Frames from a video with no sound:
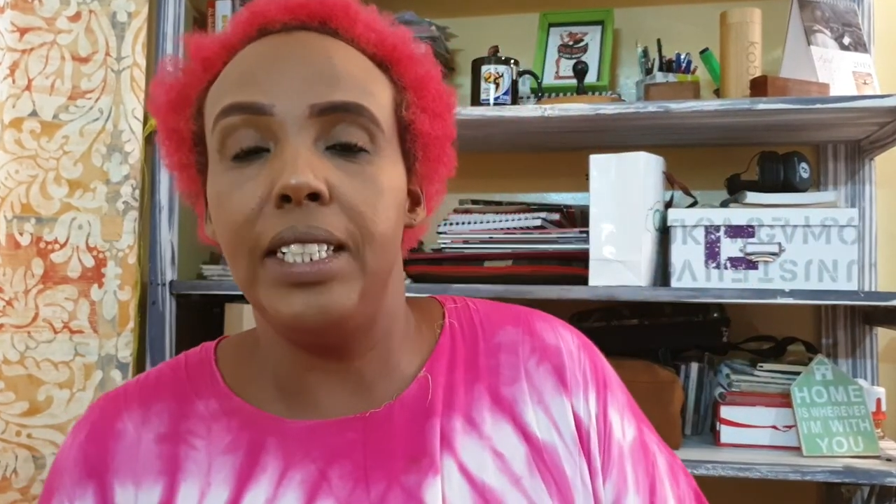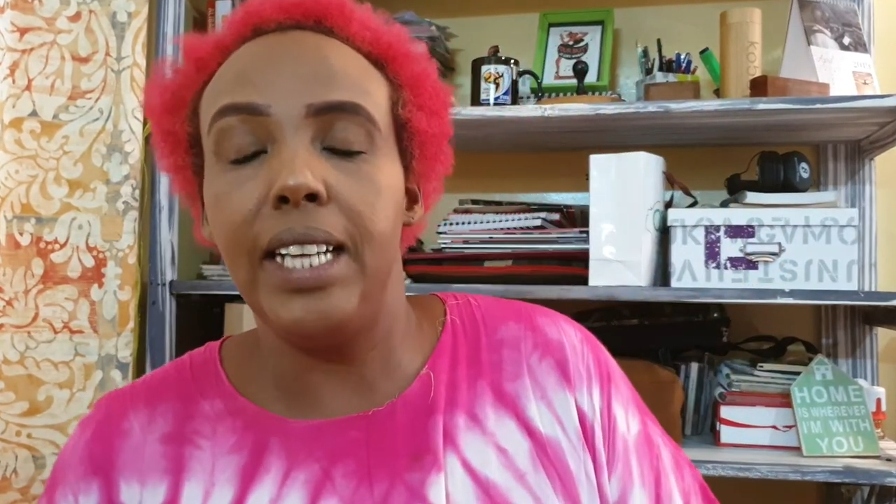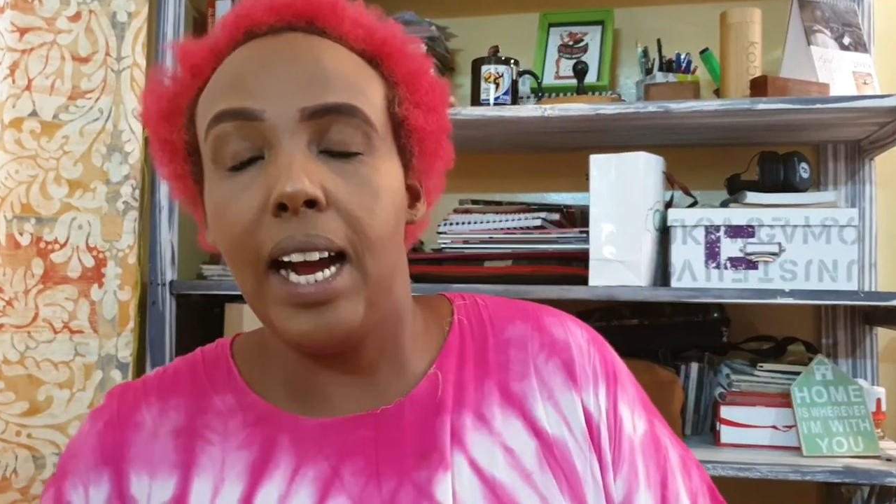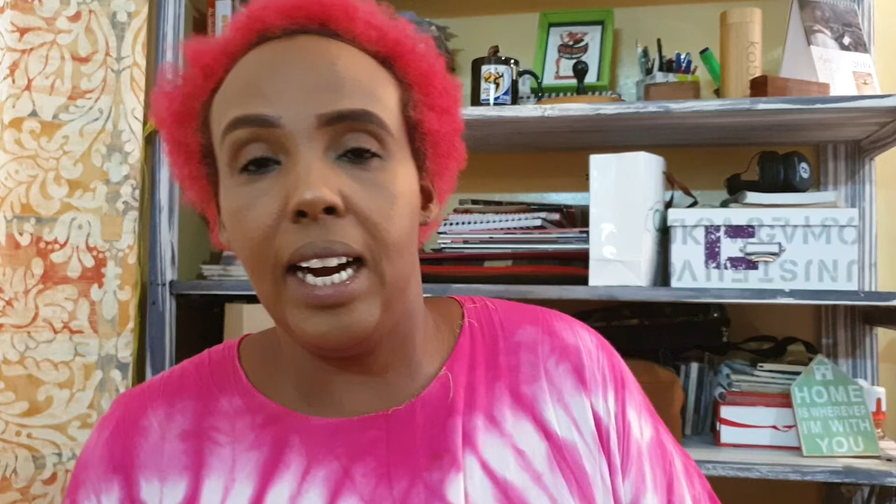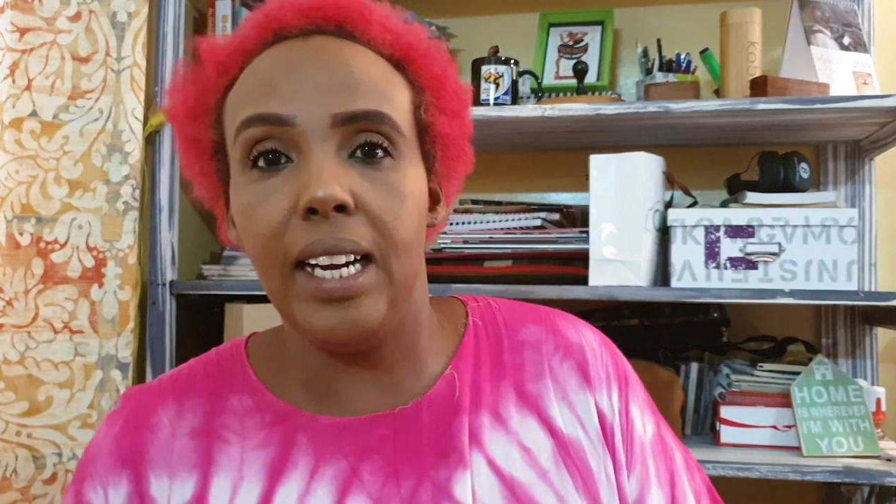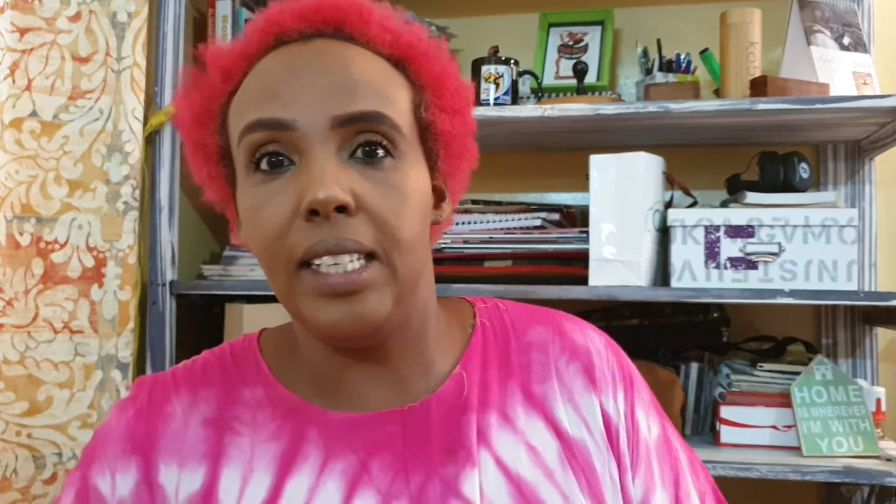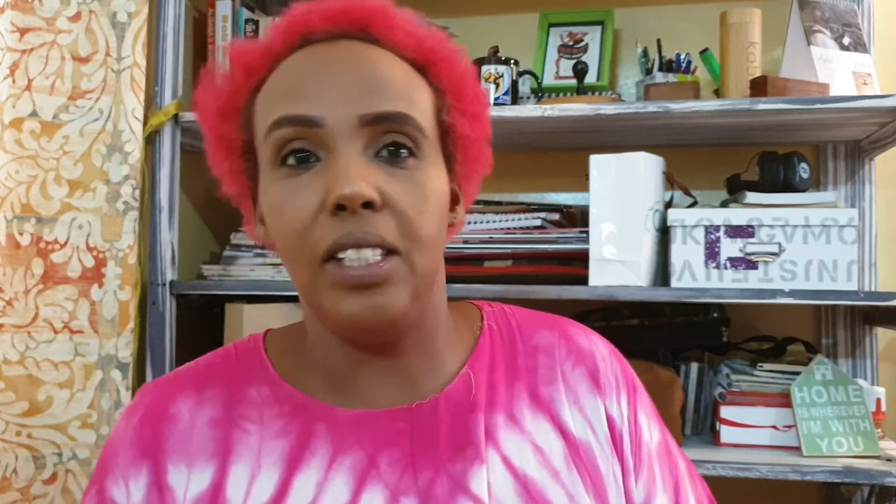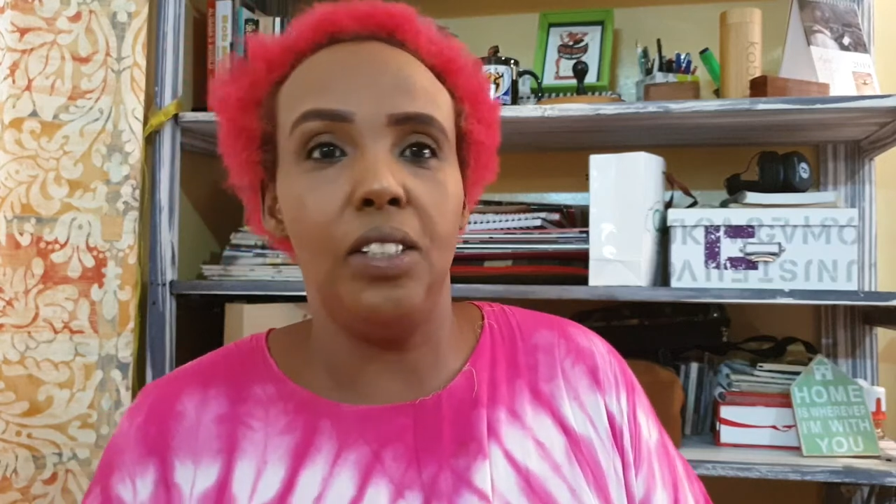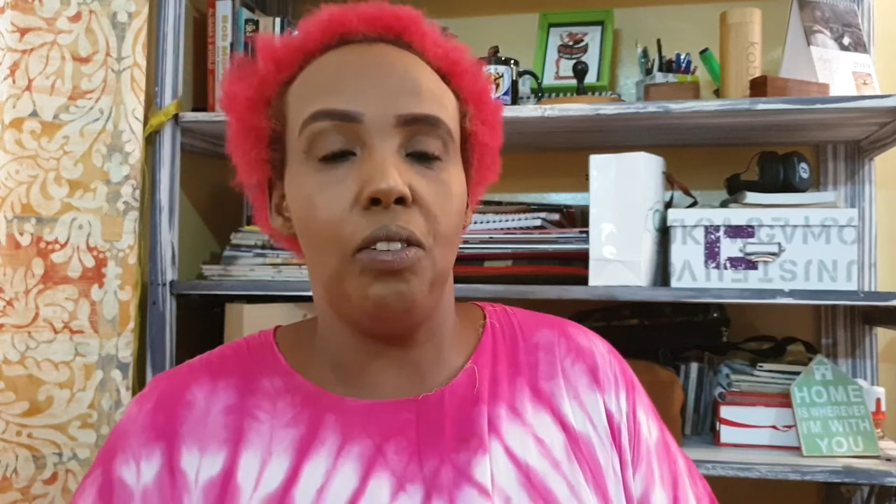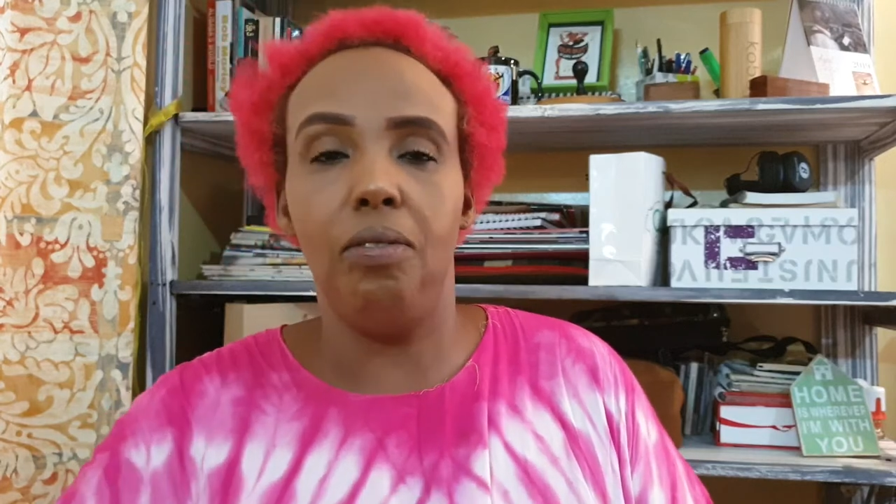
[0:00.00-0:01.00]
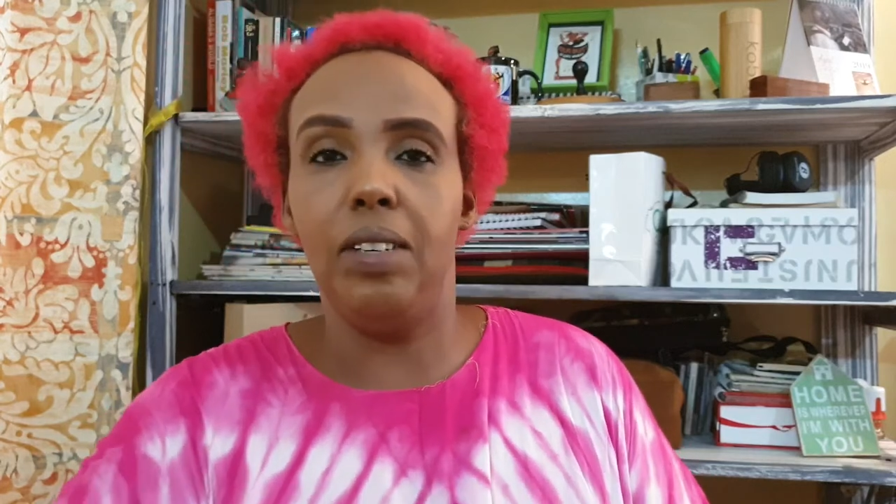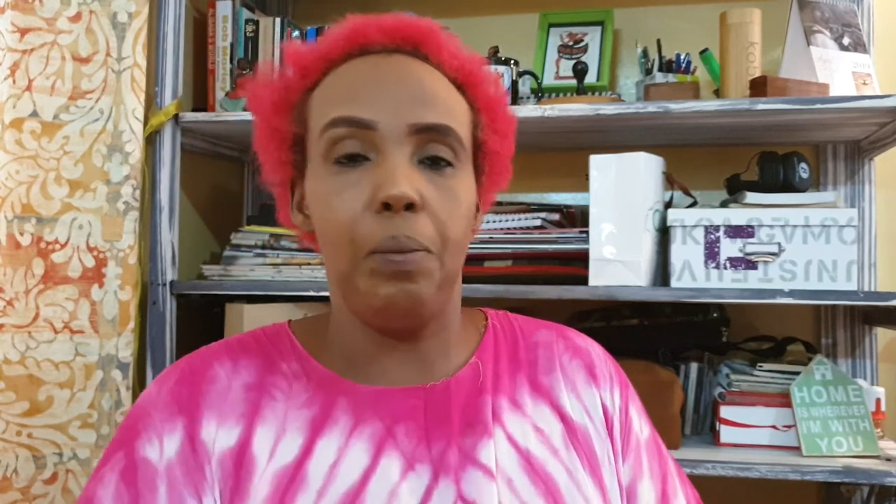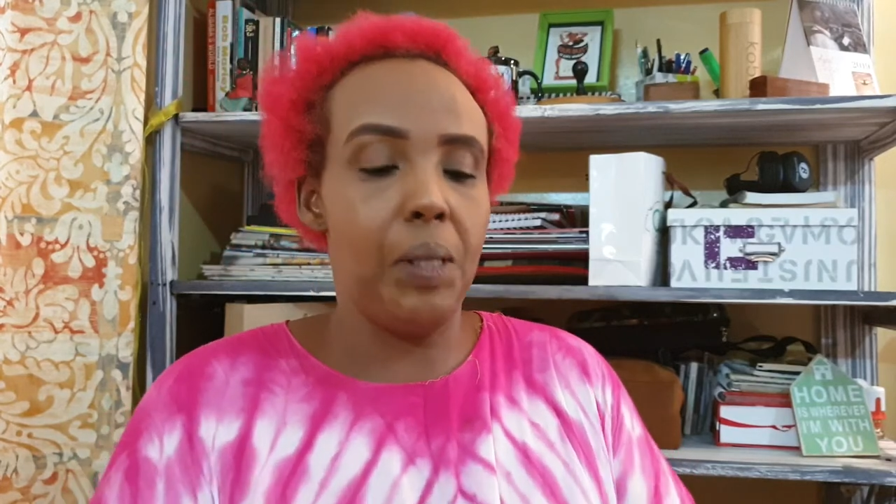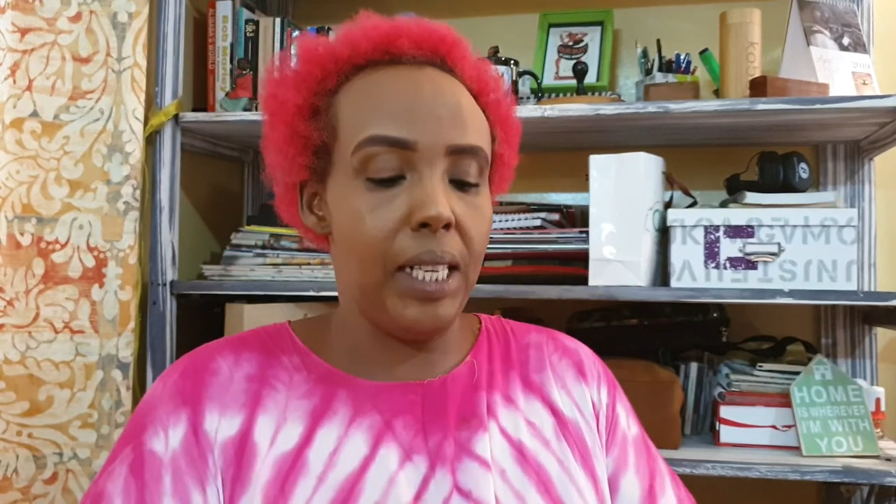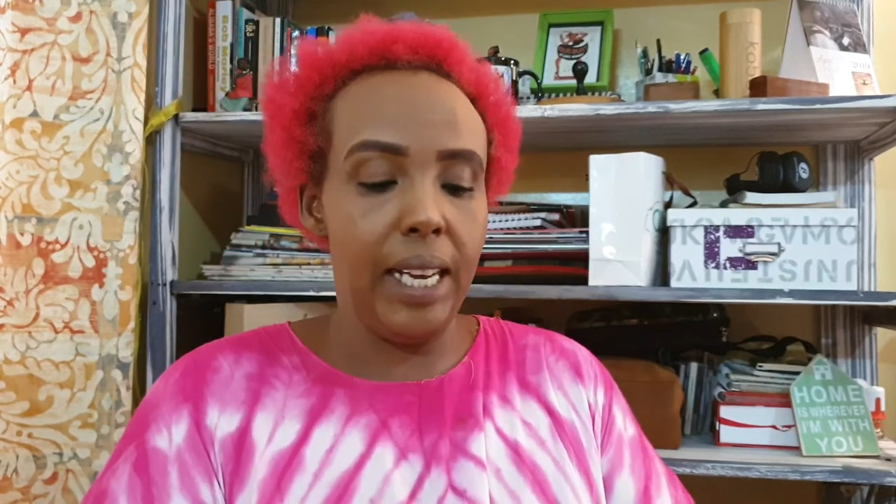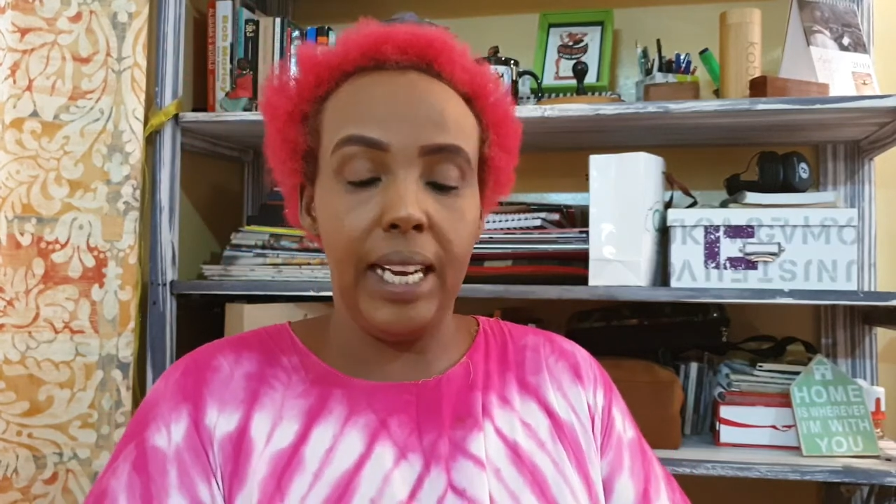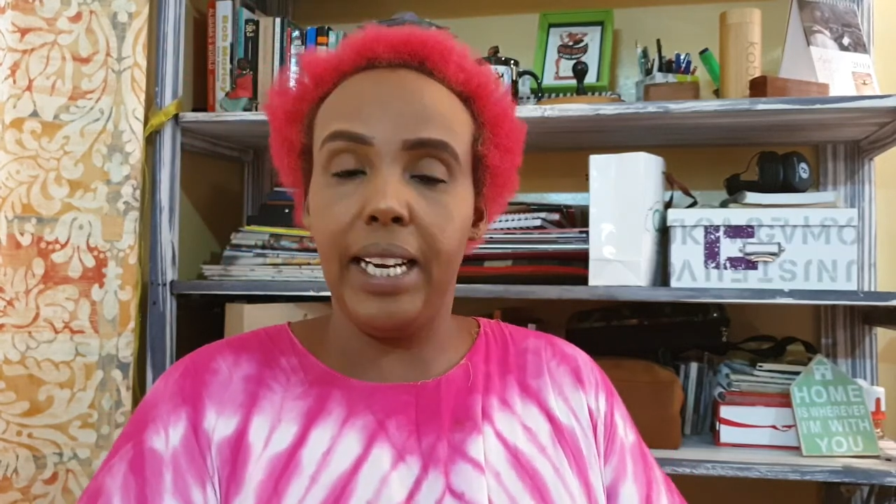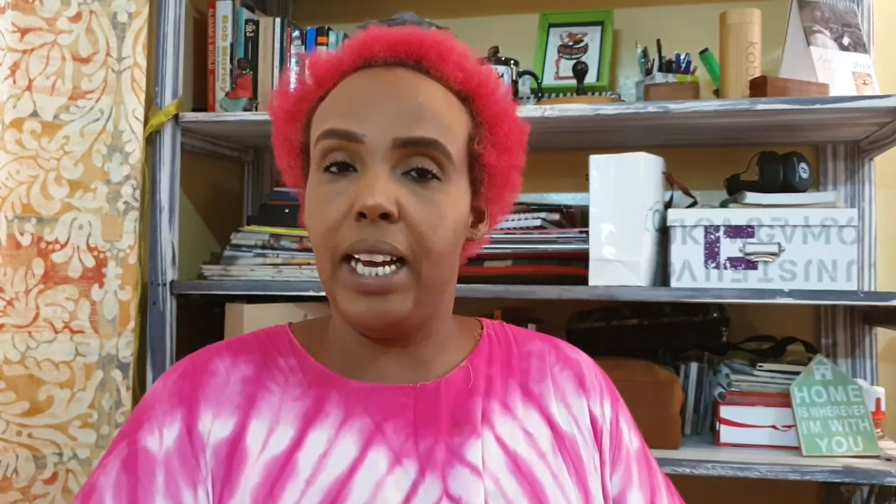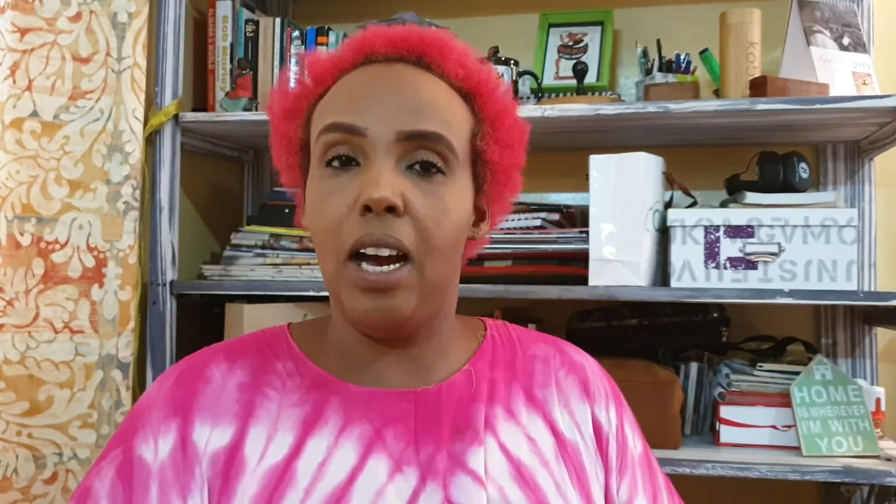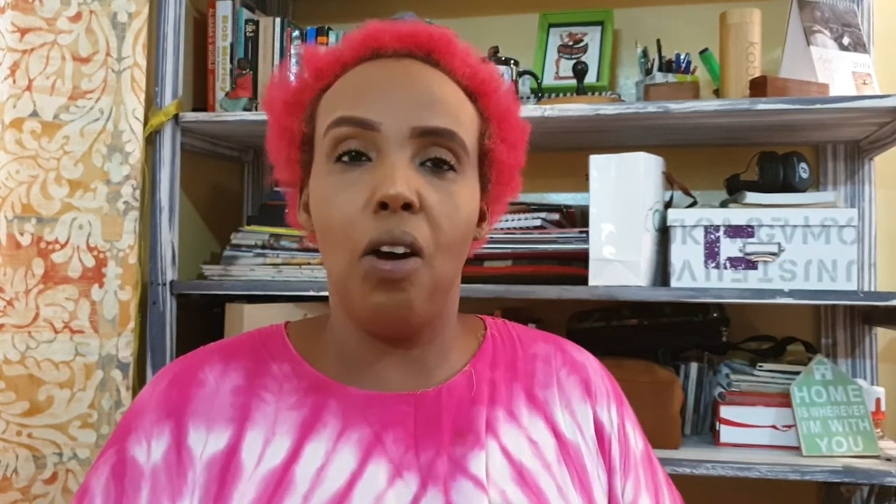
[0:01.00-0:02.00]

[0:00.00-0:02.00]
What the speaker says: dark colors of lipstick and